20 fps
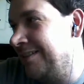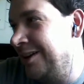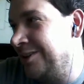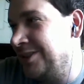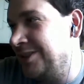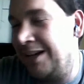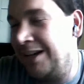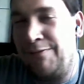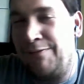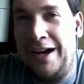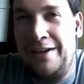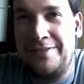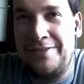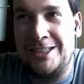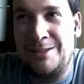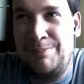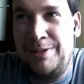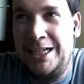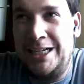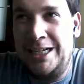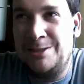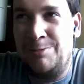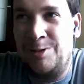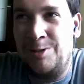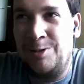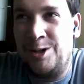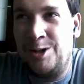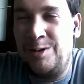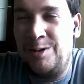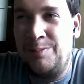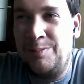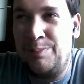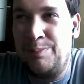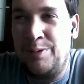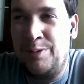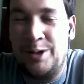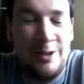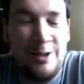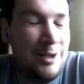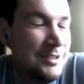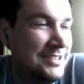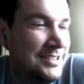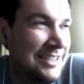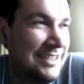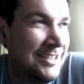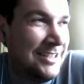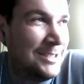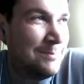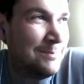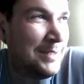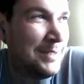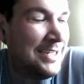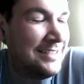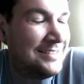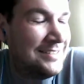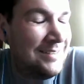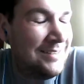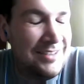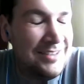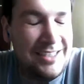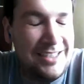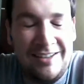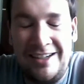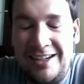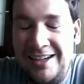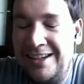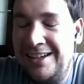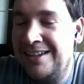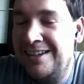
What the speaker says: 5,000-page book called Zealots by something like